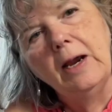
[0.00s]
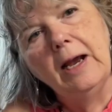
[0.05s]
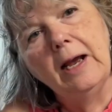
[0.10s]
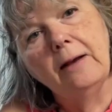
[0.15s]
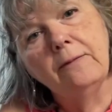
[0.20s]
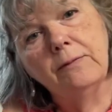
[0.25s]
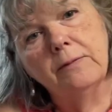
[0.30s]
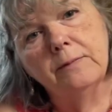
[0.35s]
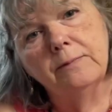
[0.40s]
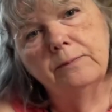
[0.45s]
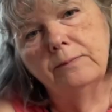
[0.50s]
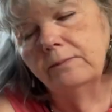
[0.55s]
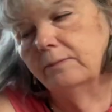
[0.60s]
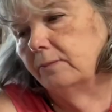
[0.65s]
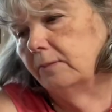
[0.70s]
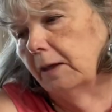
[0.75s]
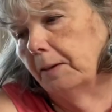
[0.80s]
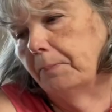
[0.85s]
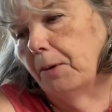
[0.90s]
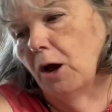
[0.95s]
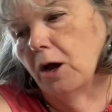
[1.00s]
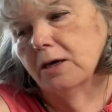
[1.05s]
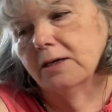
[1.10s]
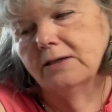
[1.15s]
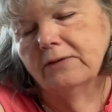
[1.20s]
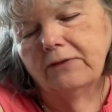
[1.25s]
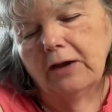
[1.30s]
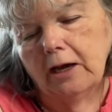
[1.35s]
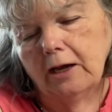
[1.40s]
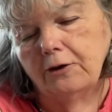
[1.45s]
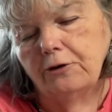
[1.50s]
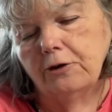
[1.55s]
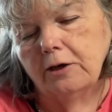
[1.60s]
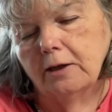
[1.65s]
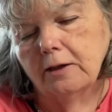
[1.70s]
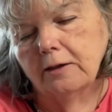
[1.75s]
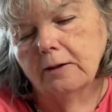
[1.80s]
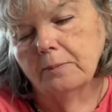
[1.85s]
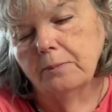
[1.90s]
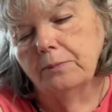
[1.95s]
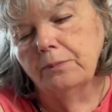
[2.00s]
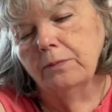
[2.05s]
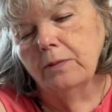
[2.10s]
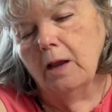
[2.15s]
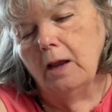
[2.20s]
have a box of a hundred of them.